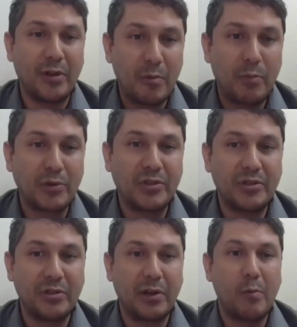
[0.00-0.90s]
that you
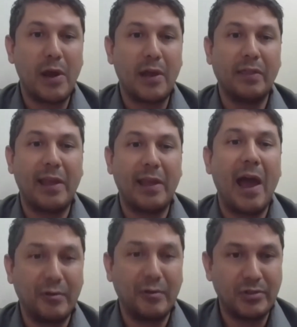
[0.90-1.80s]
position in a way that they
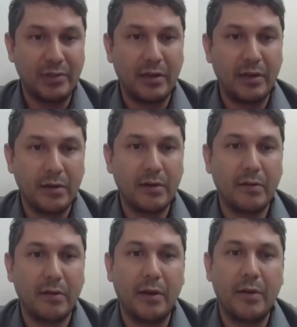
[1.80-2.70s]
understand,
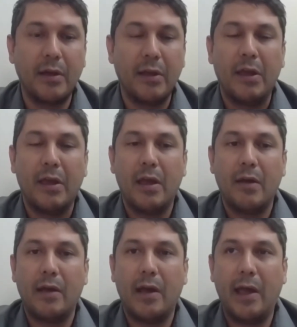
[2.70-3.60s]
right?
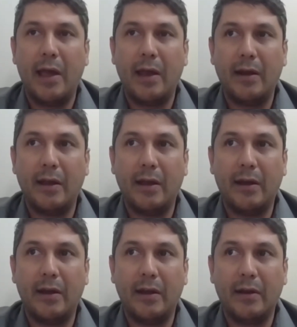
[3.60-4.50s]
And
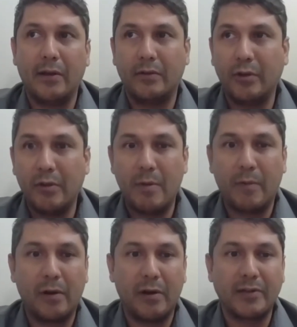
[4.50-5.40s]
to give you
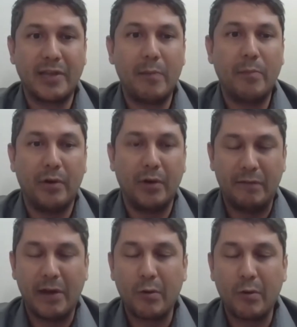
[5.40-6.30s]
a clear example,
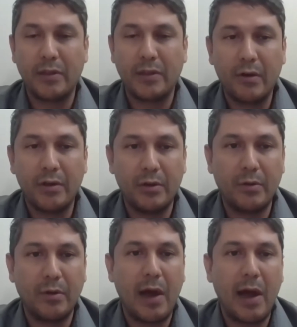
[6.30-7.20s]
if I go and tell
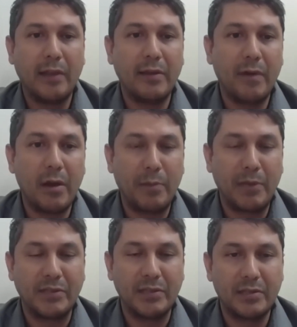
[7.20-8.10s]
you I develop
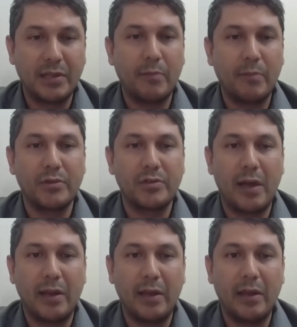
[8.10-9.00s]
a system to
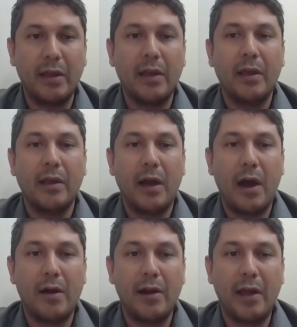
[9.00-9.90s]
study
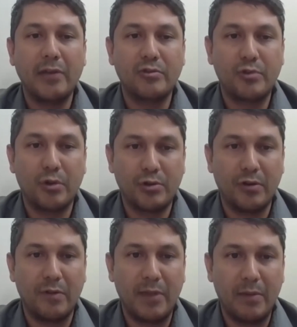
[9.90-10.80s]
RNA
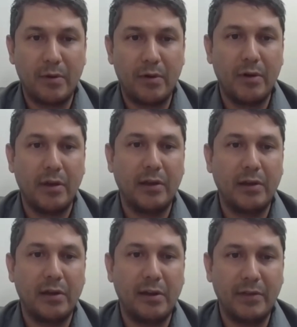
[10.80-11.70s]
structure in vivo
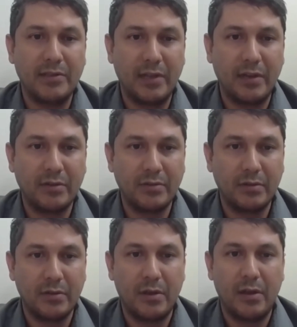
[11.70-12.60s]
in living
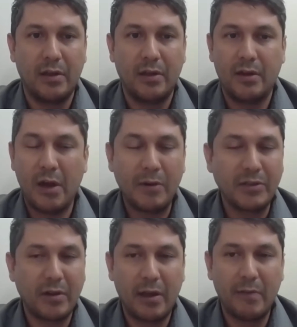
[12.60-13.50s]
cells,
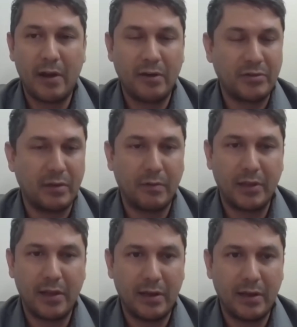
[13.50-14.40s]
nobody's gonna even understand
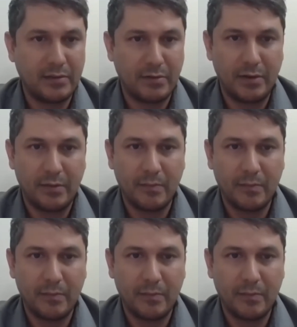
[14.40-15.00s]
what that is, right?